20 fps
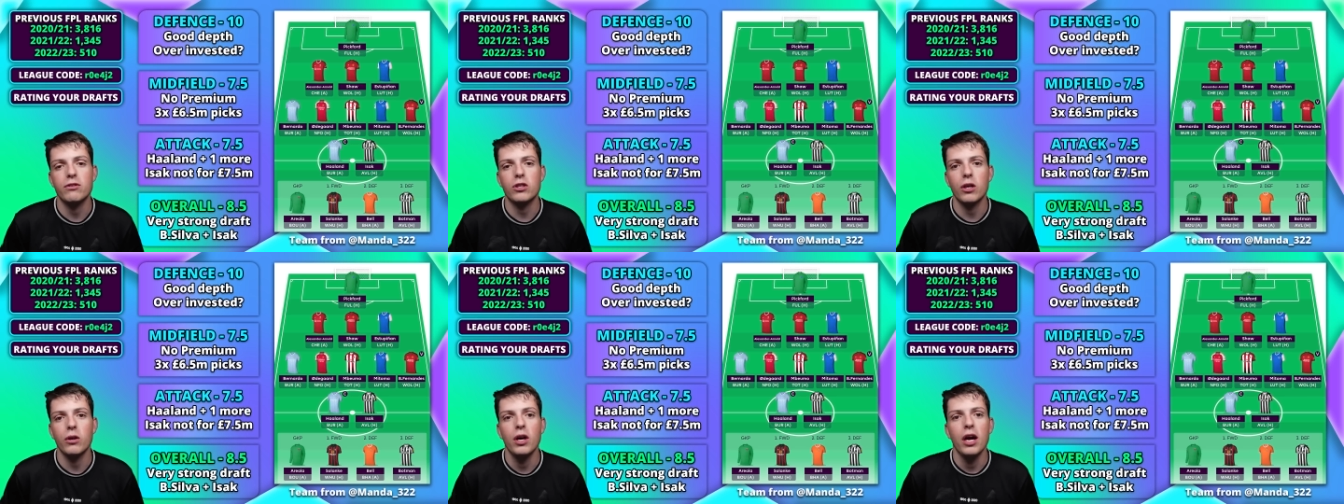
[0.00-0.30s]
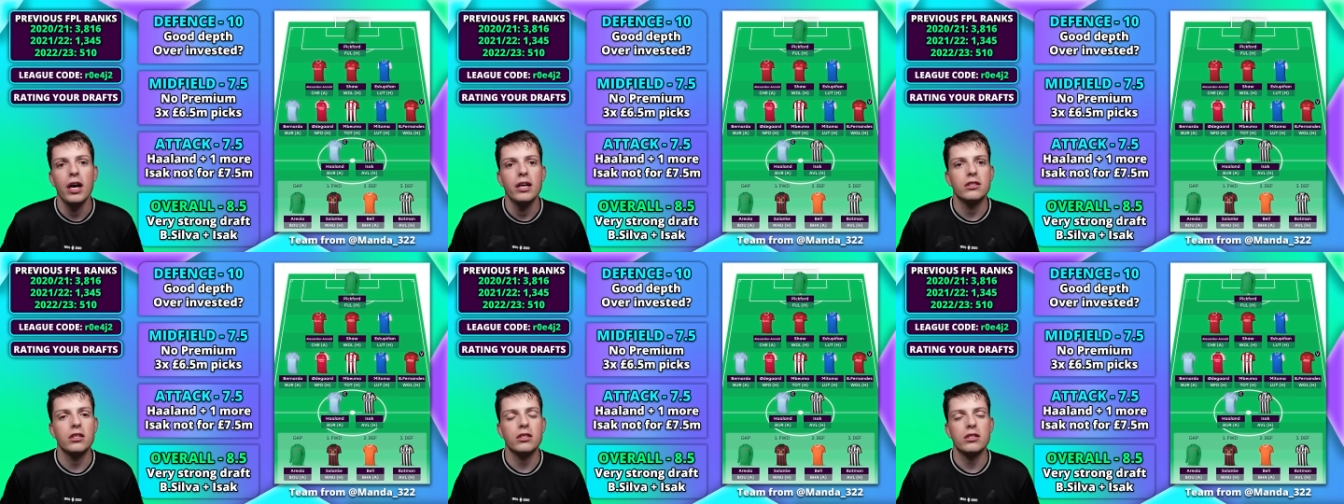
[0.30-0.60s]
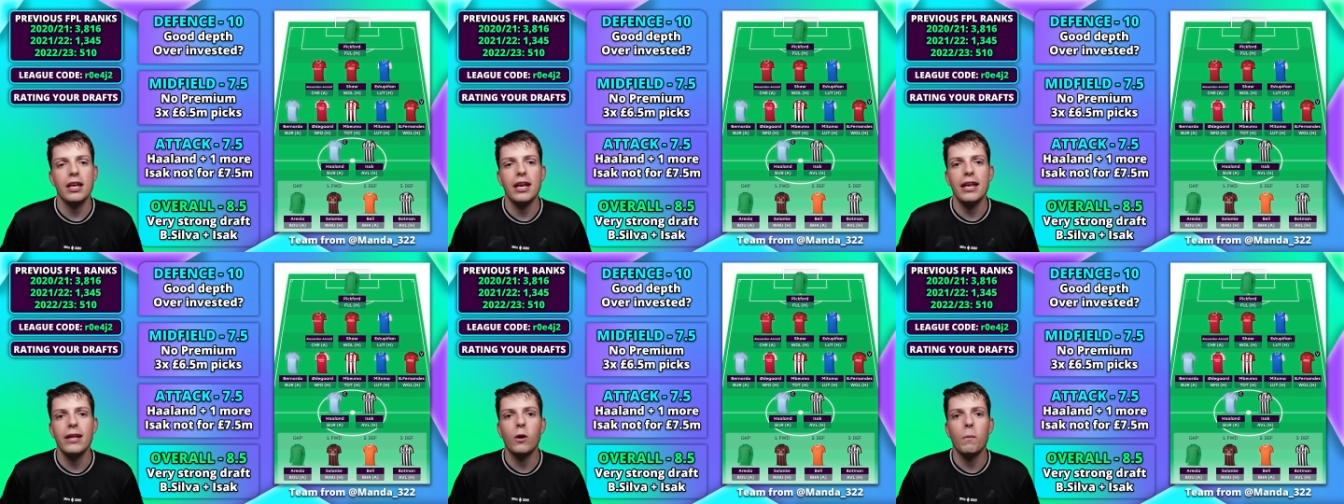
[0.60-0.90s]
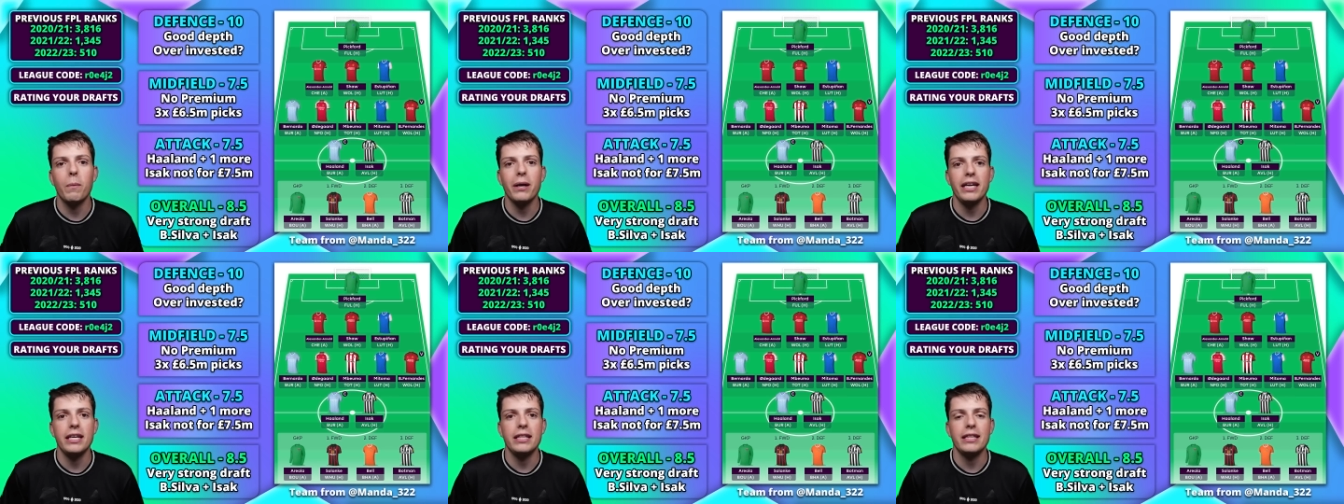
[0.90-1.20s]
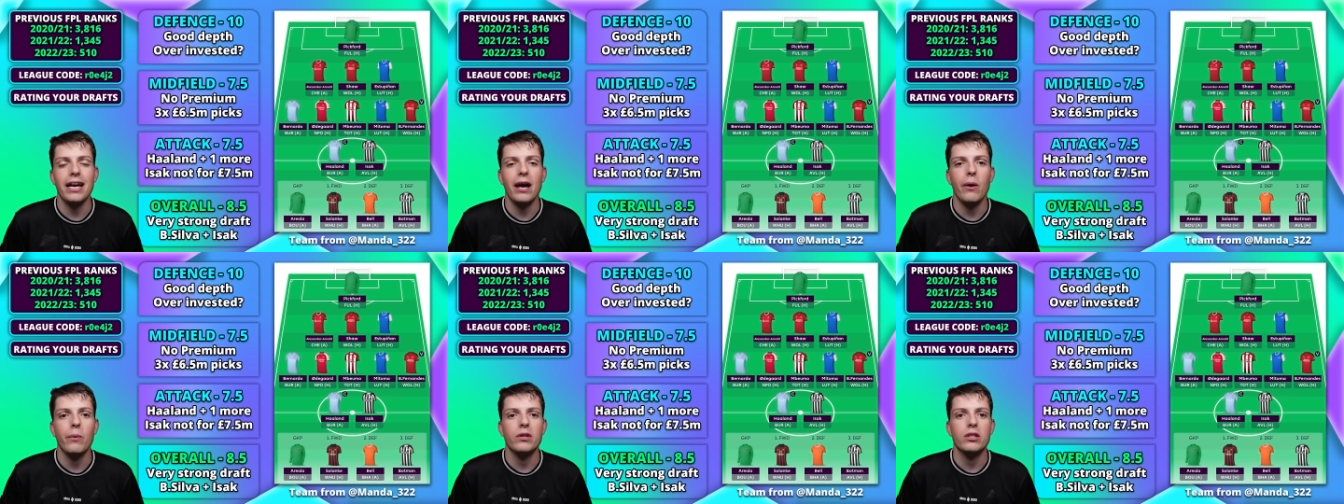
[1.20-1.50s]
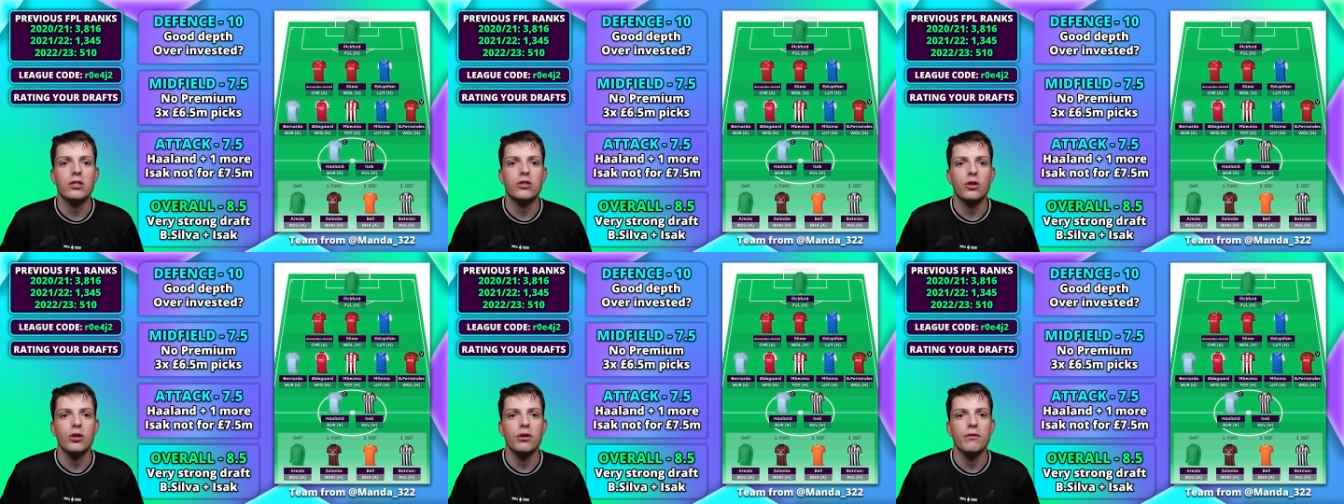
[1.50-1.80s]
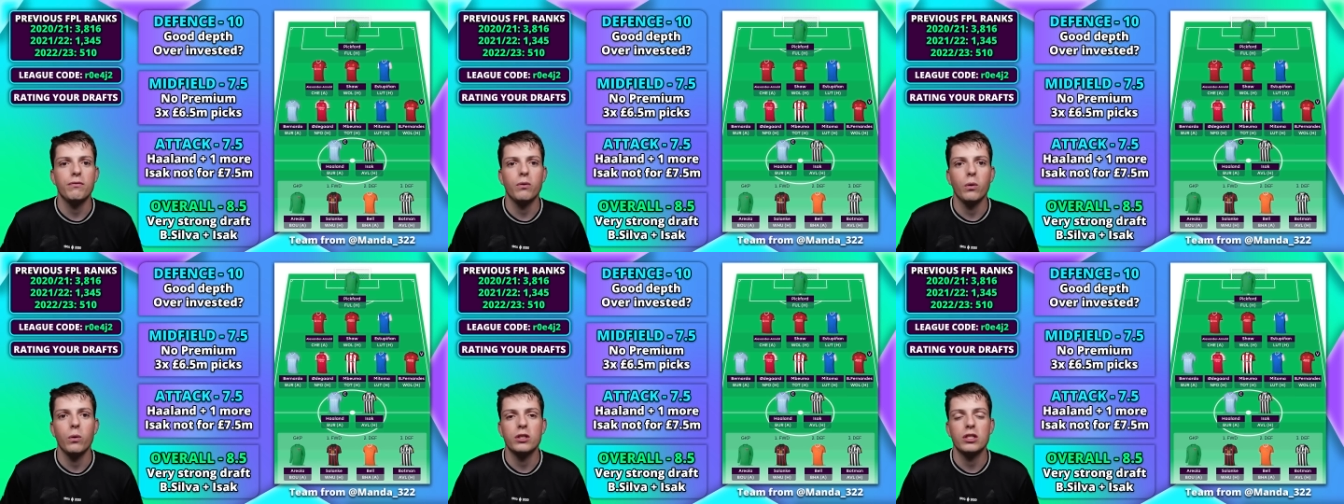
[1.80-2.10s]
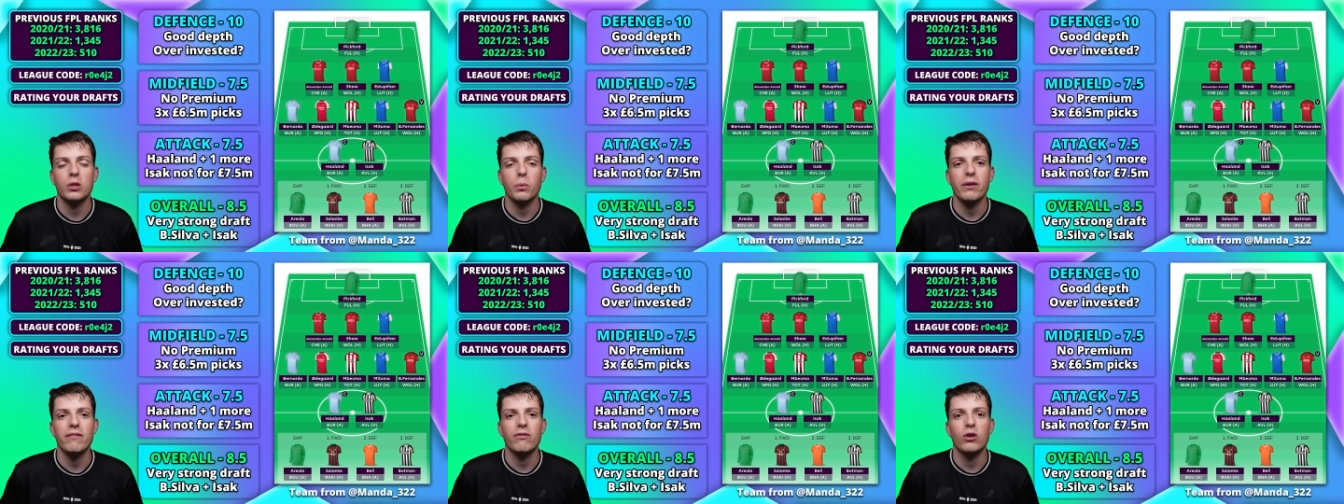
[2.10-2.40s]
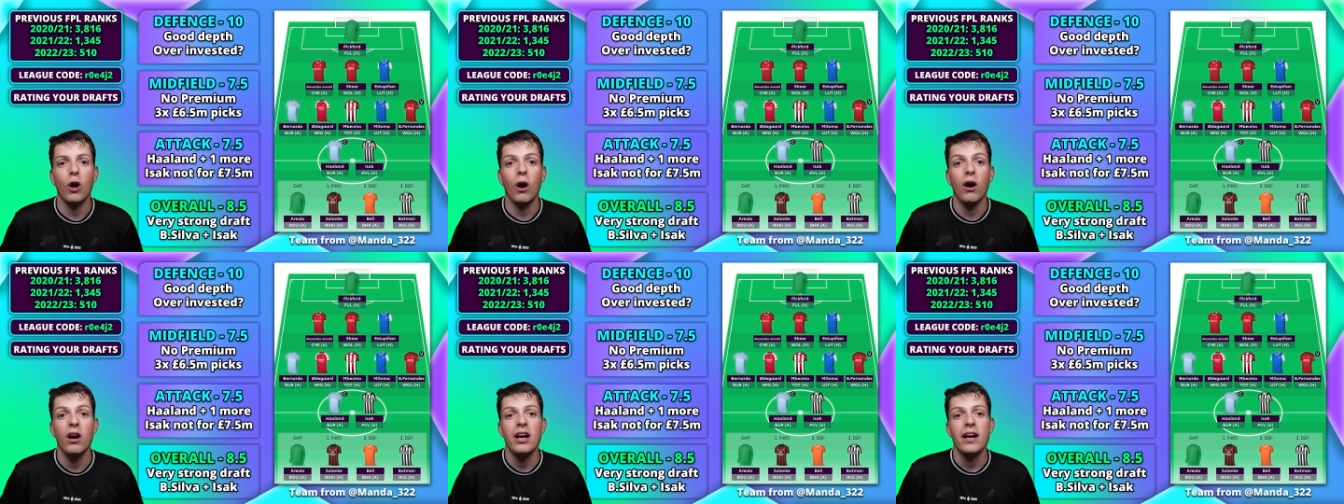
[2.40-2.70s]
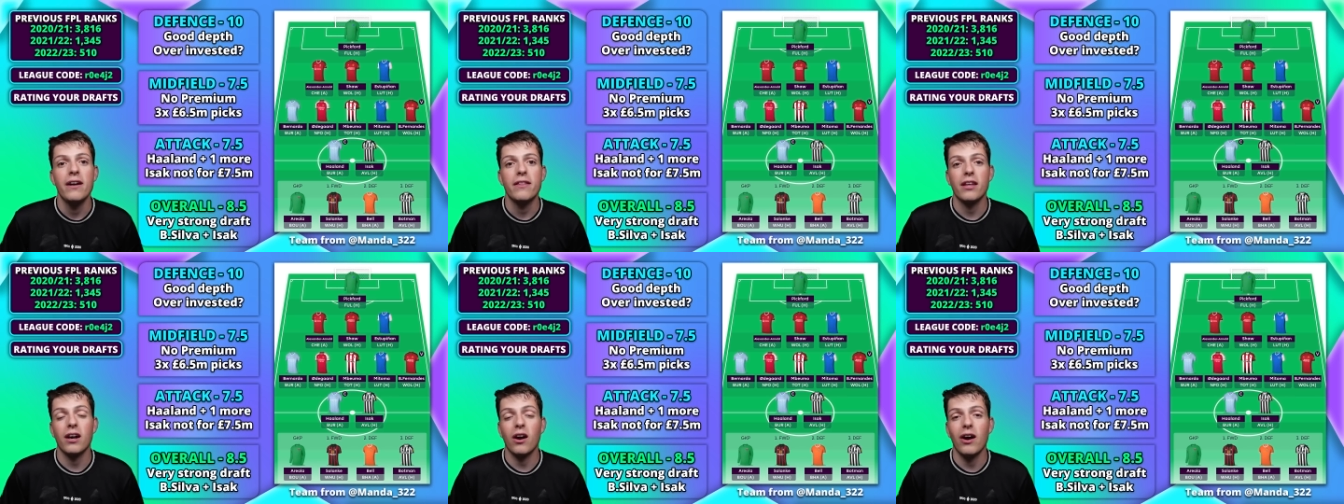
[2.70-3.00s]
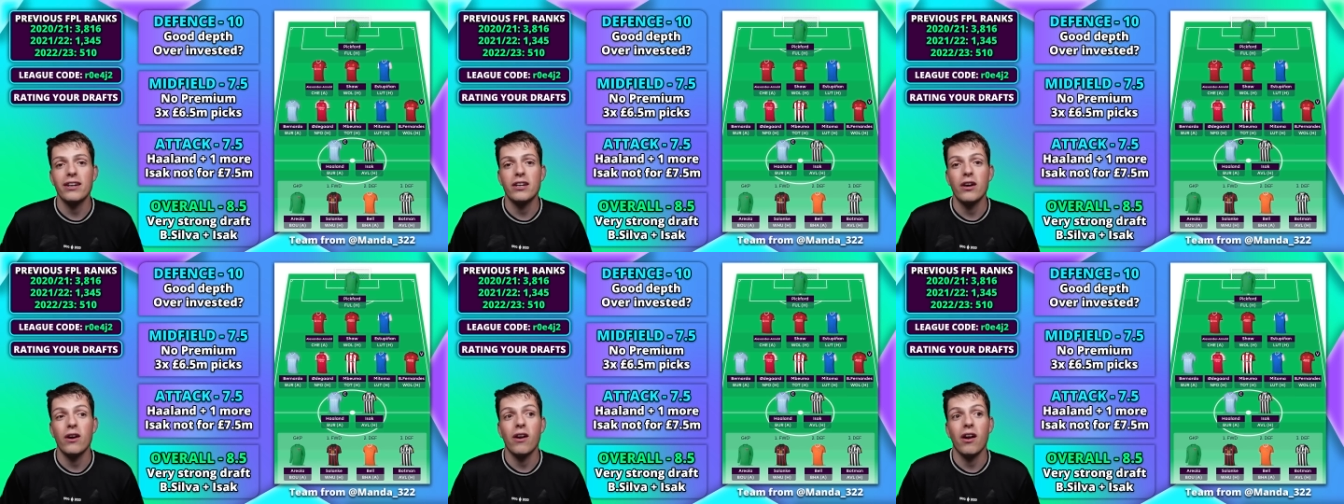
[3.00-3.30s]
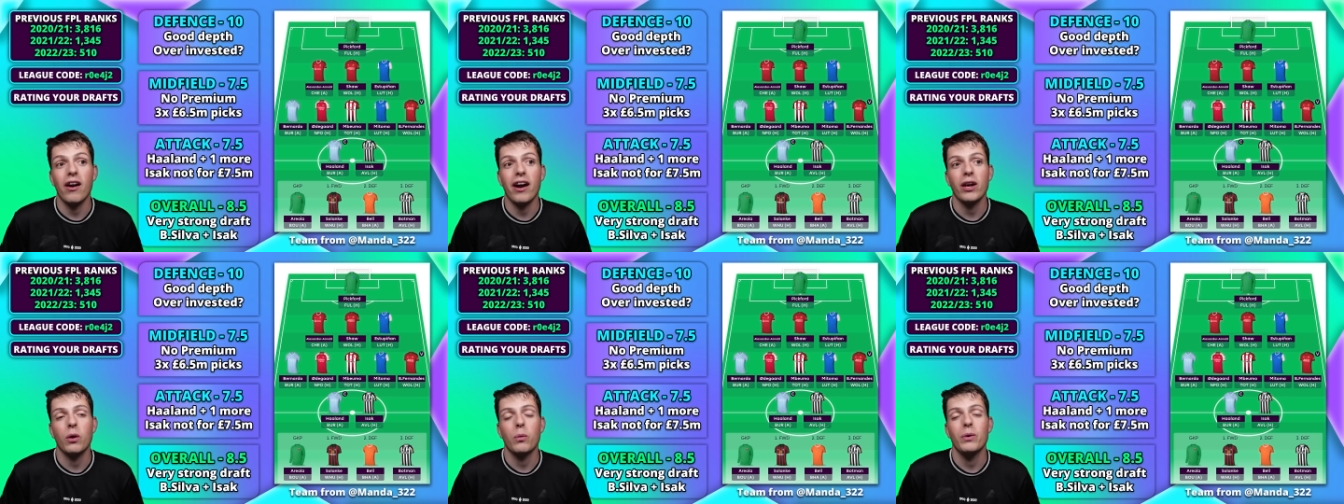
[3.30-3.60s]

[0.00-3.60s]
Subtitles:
So just a little bit in there with the 2 forwards that we've got that I don't like,